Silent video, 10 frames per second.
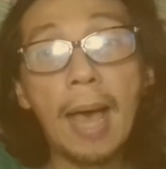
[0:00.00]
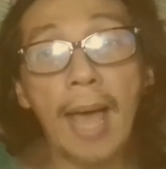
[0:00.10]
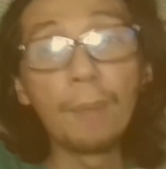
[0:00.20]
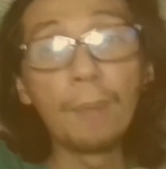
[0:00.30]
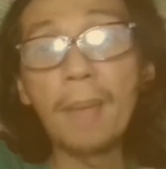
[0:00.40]

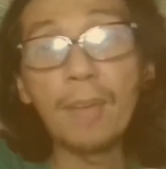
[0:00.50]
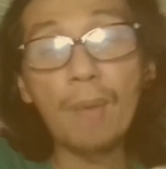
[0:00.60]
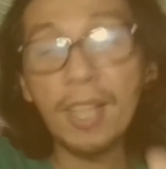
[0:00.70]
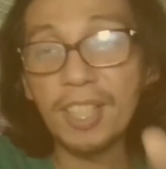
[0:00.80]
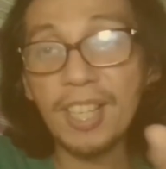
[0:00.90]
I don't mind
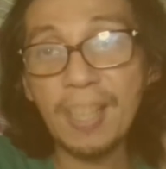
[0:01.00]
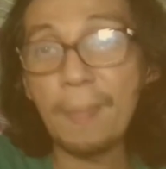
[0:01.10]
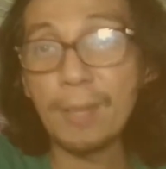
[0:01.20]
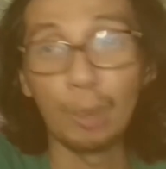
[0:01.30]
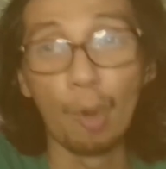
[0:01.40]
watching this
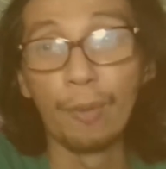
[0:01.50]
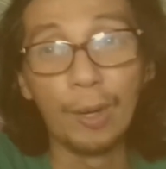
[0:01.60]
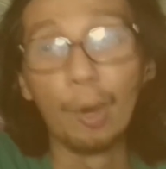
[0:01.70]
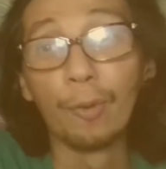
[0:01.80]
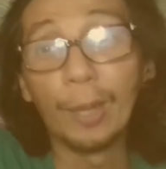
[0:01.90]
episode over
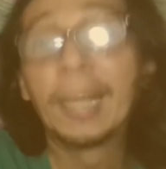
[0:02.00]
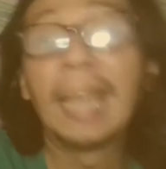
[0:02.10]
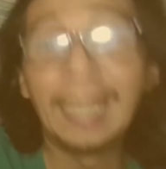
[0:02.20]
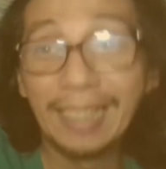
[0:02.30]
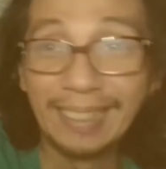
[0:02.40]
and over
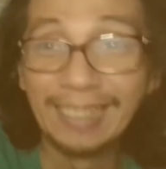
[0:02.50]
again